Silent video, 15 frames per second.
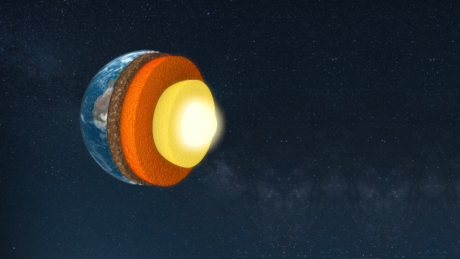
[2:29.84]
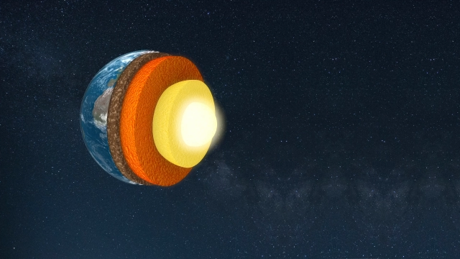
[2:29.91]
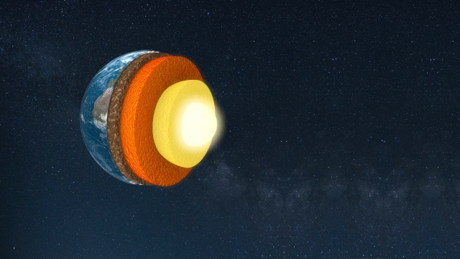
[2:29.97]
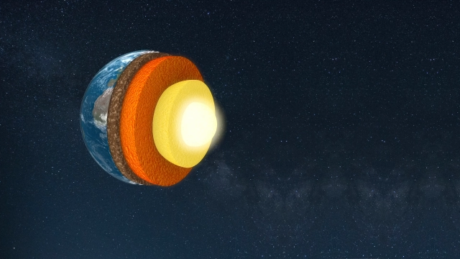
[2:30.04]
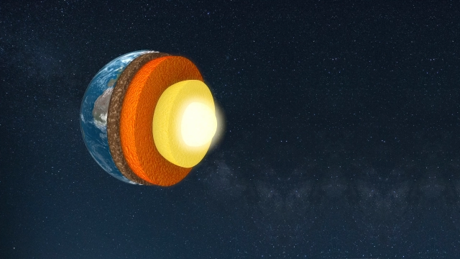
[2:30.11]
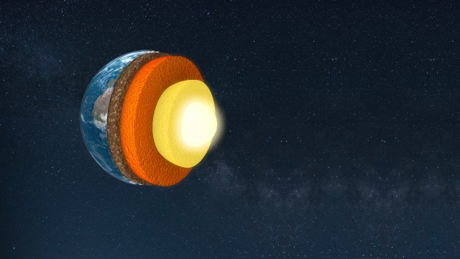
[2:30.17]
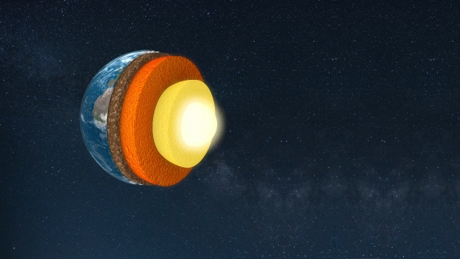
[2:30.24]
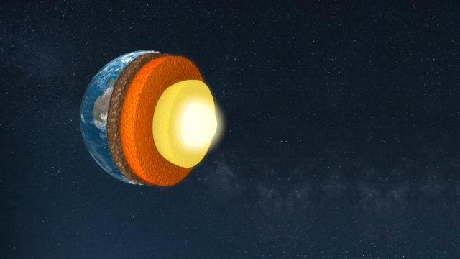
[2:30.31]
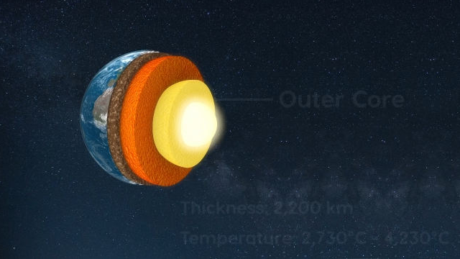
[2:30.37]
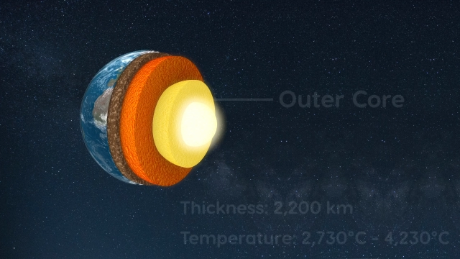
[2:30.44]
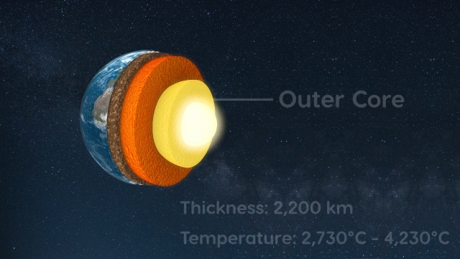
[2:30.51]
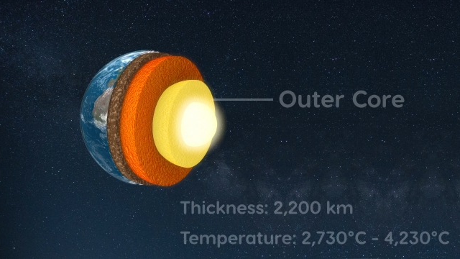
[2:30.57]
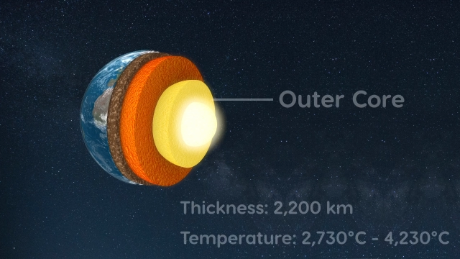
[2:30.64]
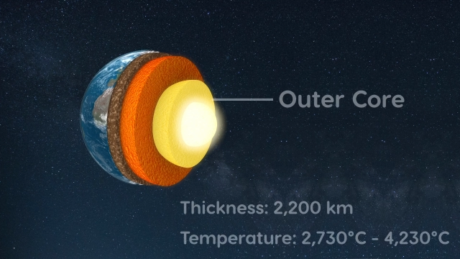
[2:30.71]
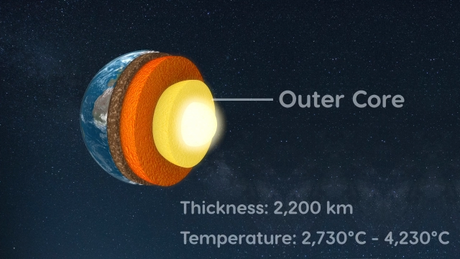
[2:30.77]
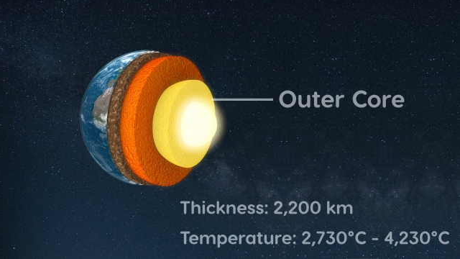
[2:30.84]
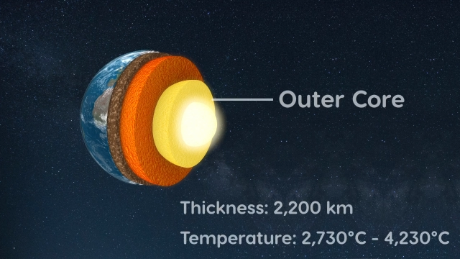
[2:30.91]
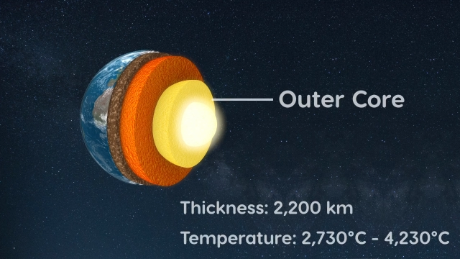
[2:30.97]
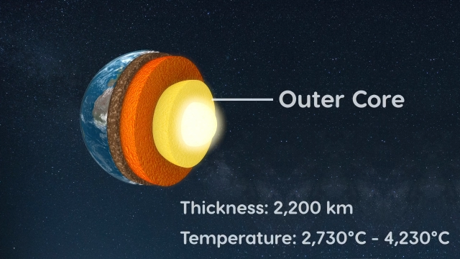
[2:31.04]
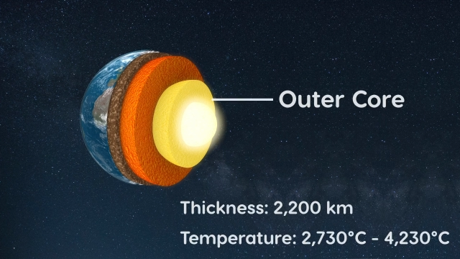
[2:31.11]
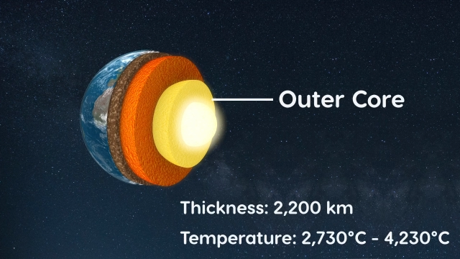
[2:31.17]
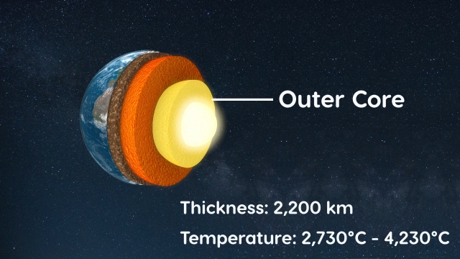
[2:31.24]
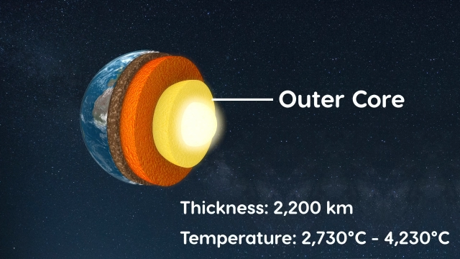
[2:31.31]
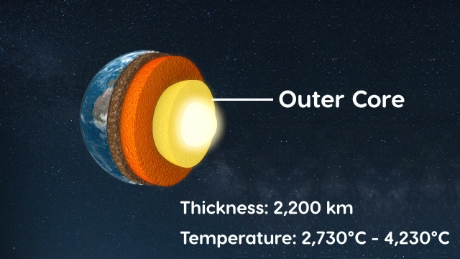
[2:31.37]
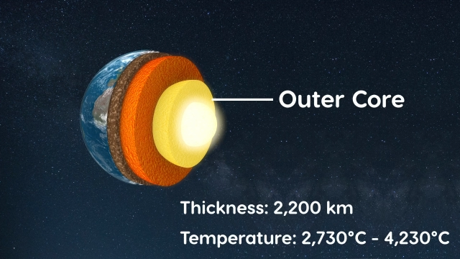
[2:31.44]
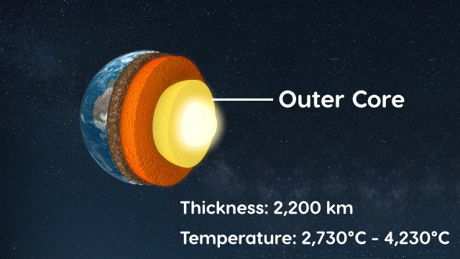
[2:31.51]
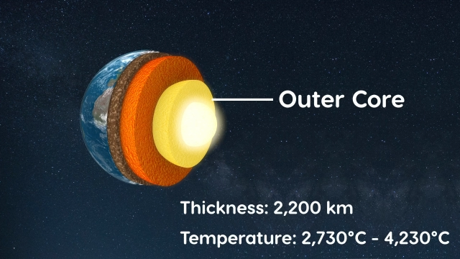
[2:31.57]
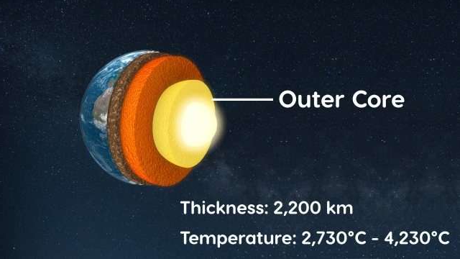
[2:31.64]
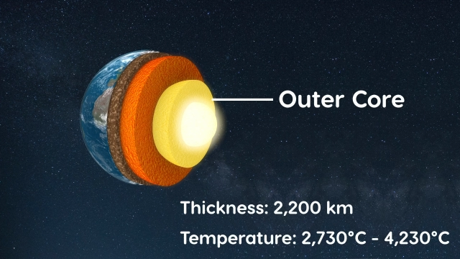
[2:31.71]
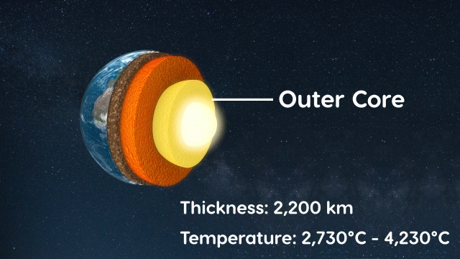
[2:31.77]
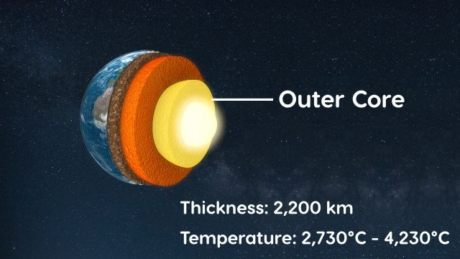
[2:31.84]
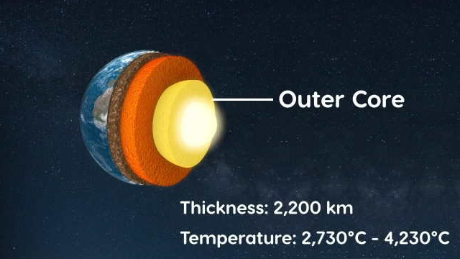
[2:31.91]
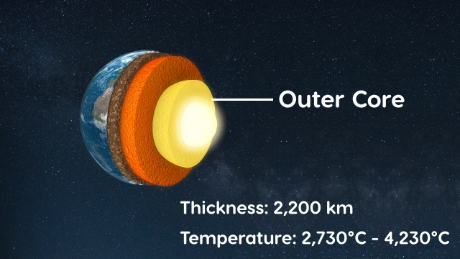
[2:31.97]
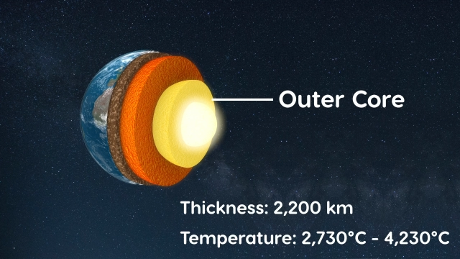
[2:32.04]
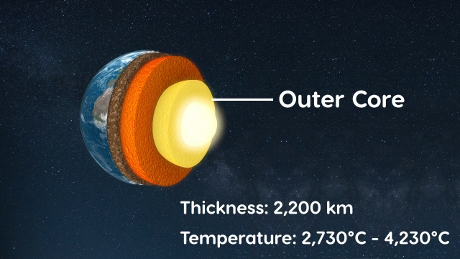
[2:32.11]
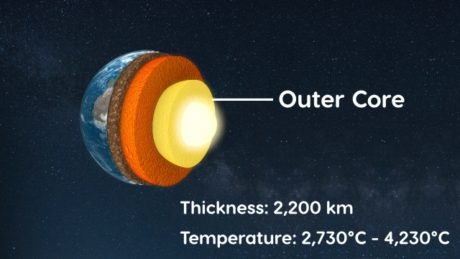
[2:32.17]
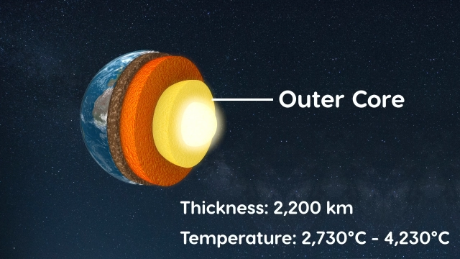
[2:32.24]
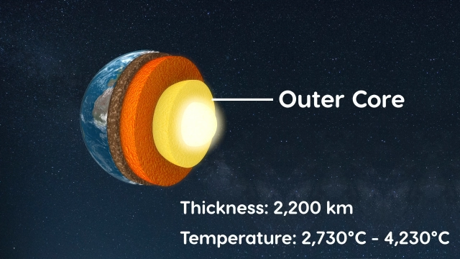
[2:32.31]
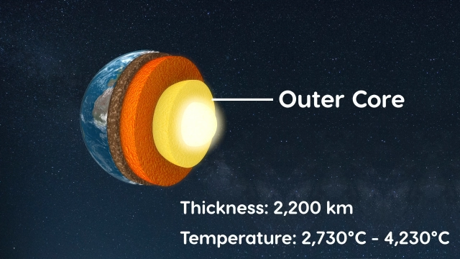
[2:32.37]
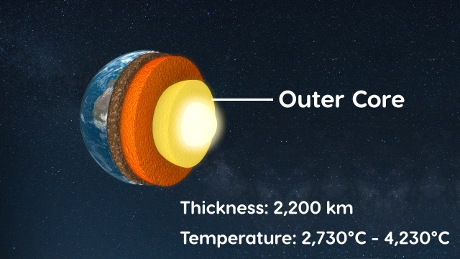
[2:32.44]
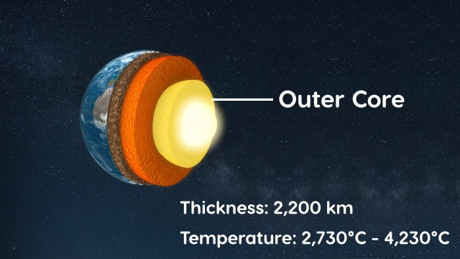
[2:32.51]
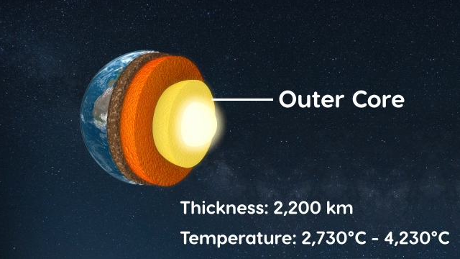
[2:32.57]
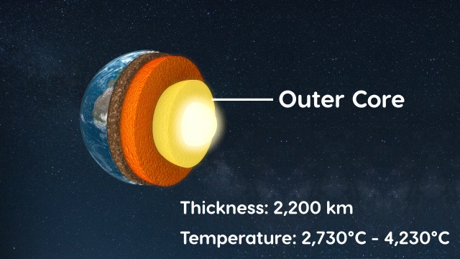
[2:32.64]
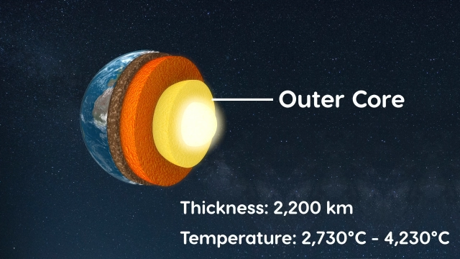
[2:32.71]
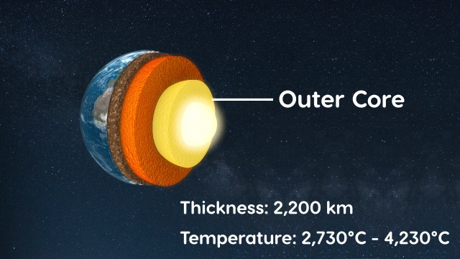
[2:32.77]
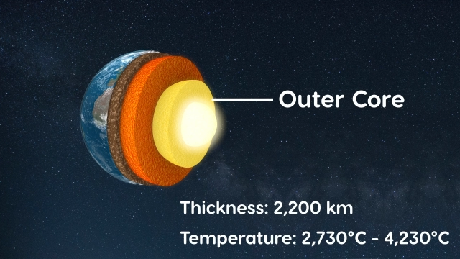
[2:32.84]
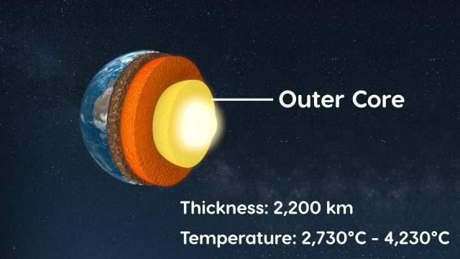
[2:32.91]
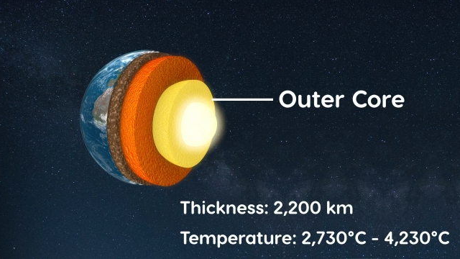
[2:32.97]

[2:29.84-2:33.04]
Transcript: [unreadable: no face in view]